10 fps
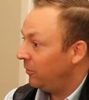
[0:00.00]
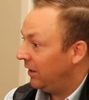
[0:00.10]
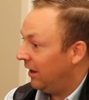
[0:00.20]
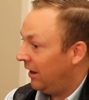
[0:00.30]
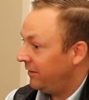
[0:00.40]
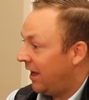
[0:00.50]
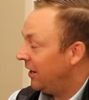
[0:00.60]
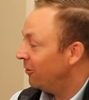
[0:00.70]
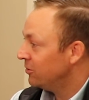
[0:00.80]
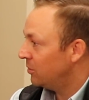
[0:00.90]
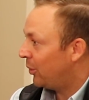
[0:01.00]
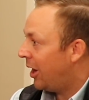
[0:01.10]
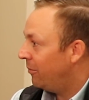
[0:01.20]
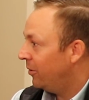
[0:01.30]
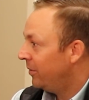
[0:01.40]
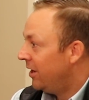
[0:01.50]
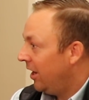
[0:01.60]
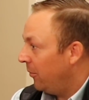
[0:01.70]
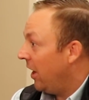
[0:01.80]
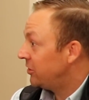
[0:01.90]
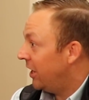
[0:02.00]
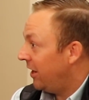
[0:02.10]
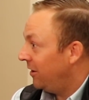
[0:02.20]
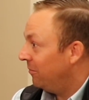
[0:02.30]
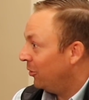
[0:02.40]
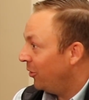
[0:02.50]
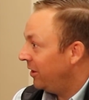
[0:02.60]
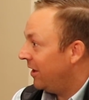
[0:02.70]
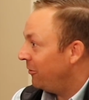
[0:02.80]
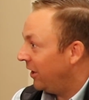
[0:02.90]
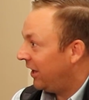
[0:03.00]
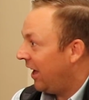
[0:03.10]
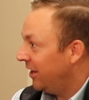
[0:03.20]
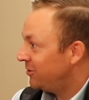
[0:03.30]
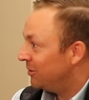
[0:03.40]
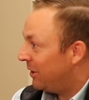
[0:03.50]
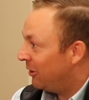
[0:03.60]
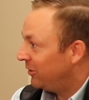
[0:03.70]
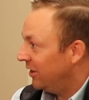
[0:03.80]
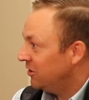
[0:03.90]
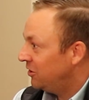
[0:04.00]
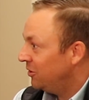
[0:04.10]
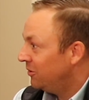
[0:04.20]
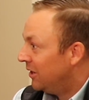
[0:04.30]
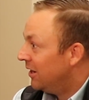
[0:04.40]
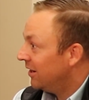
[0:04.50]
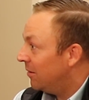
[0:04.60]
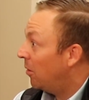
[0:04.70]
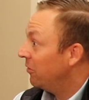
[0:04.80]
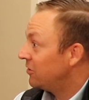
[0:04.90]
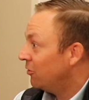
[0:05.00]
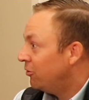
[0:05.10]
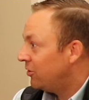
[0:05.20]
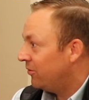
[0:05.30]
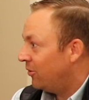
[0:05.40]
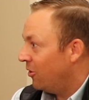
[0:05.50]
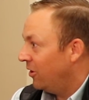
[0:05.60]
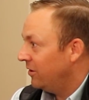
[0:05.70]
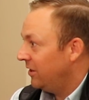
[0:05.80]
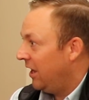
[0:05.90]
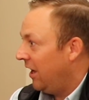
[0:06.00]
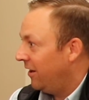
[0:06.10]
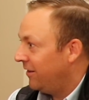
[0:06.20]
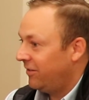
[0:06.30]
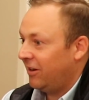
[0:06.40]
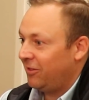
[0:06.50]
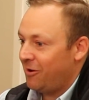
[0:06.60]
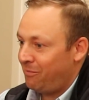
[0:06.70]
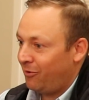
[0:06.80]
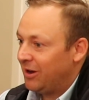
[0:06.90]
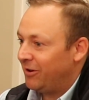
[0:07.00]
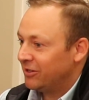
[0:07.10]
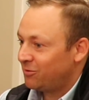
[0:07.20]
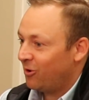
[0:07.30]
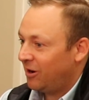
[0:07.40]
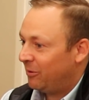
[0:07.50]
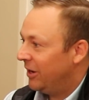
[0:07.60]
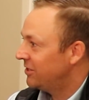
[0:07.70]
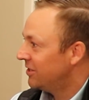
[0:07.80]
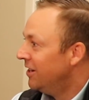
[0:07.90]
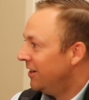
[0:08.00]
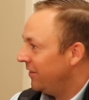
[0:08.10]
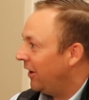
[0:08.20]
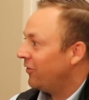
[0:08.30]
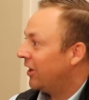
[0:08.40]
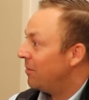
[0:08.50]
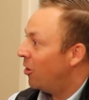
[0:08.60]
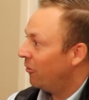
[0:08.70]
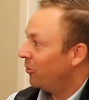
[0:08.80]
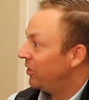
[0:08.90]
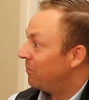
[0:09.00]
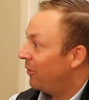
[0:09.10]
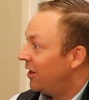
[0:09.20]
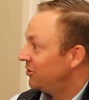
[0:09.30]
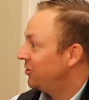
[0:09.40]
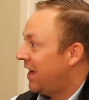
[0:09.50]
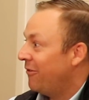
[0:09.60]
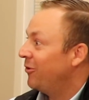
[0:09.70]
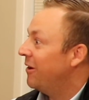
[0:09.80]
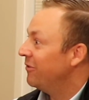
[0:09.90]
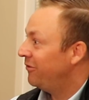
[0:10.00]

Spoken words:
we diagnosed the problem, and we actually had an employee that we engaged about the issue come up with a solution for it. And they said at their previous workplace, they used to come over with a brush after every